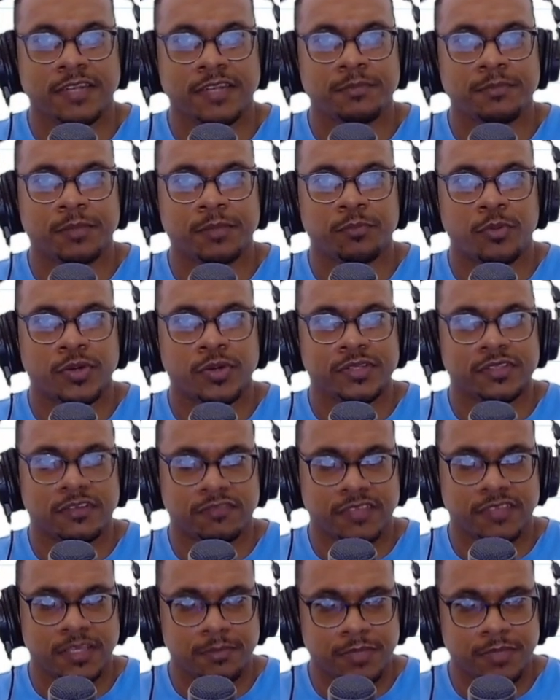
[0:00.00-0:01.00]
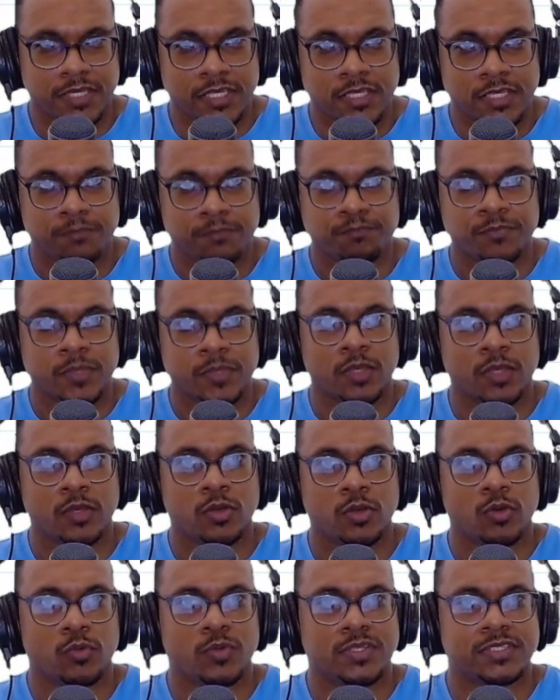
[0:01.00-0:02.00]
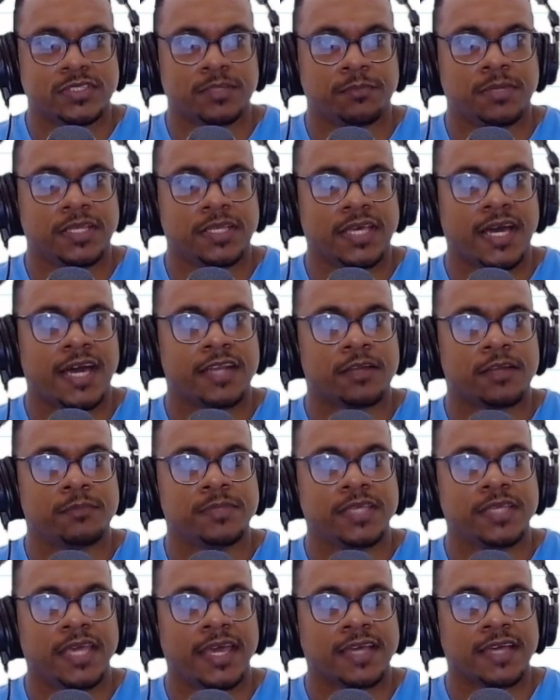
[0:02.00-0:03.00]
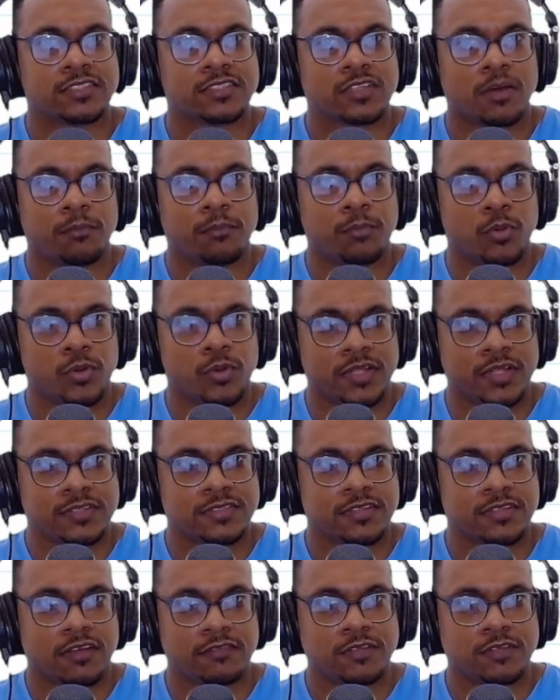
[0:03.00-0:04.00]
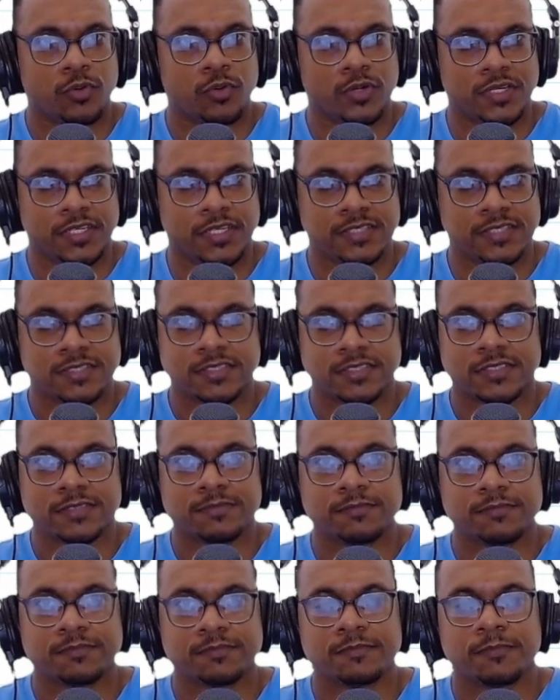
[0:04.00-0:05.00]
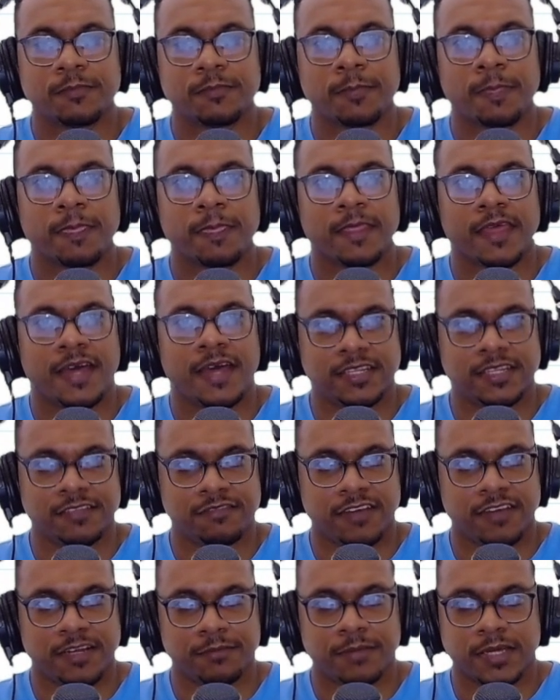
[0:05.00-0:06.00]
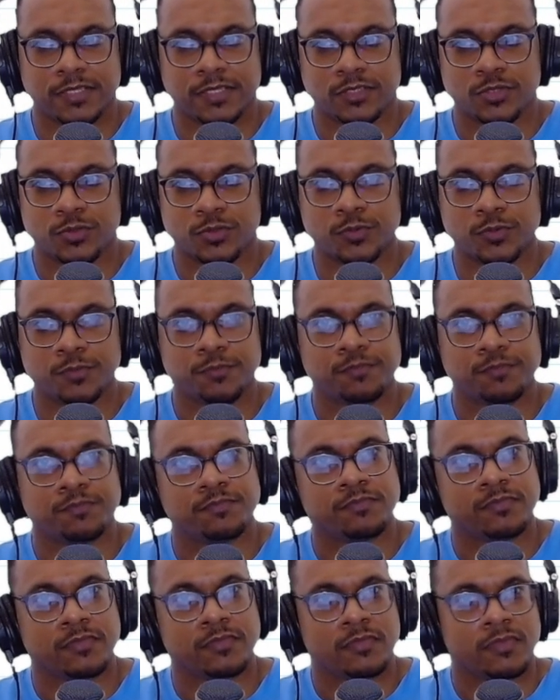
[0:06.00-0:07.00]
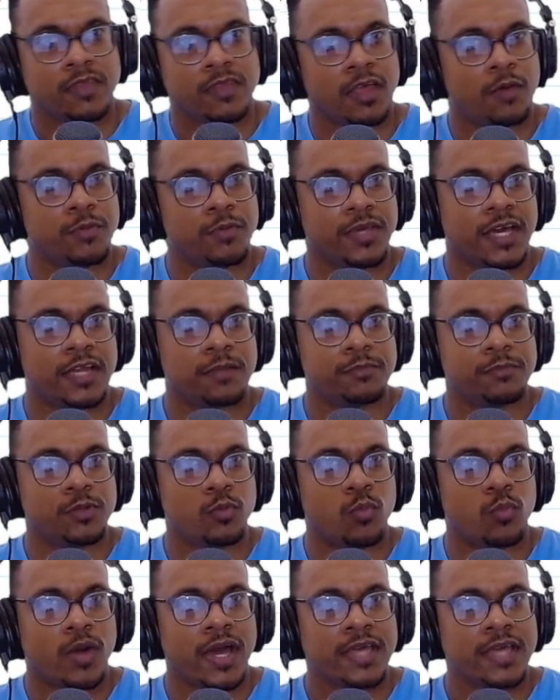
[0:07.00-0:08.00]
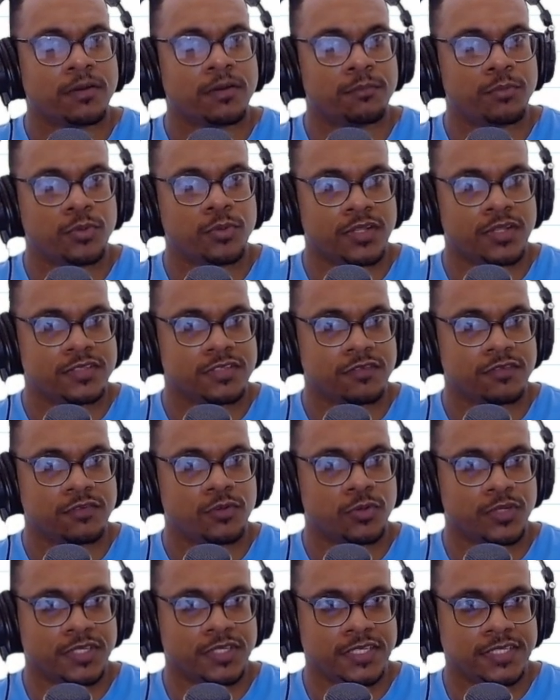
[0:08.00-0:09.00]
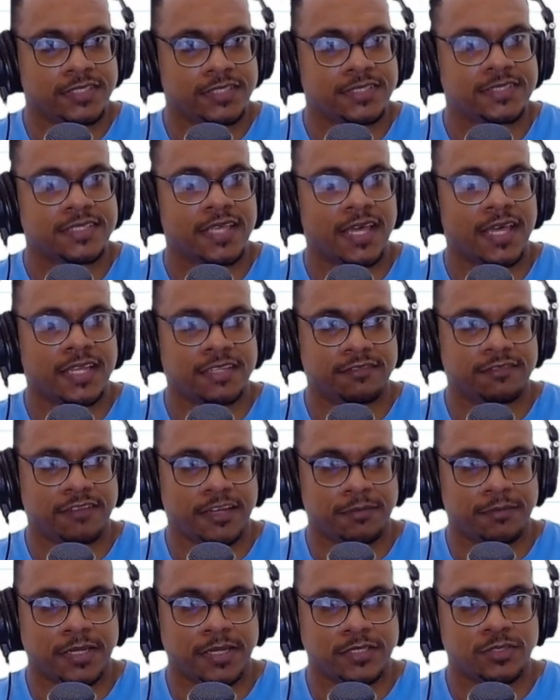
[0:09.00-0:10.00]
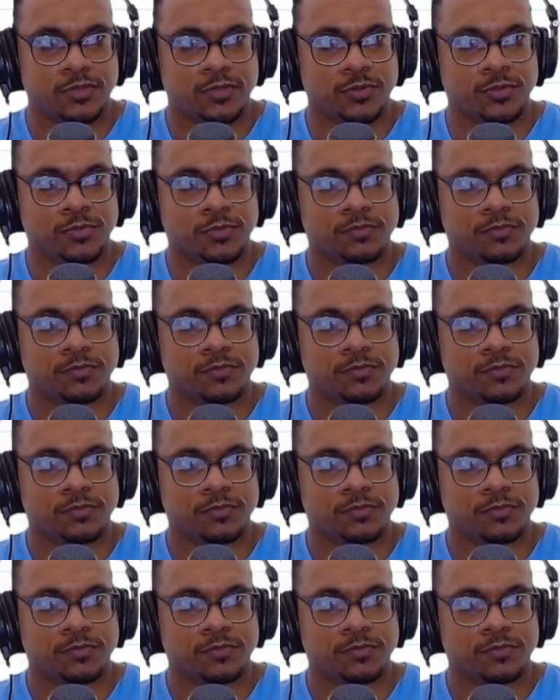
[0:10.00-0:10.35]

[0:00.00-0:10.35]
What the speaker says: the midpoint of AB, we simply add up the x components of the coordinates and divide it by 2. And we add up the y components of the coordinates and divide it by 2.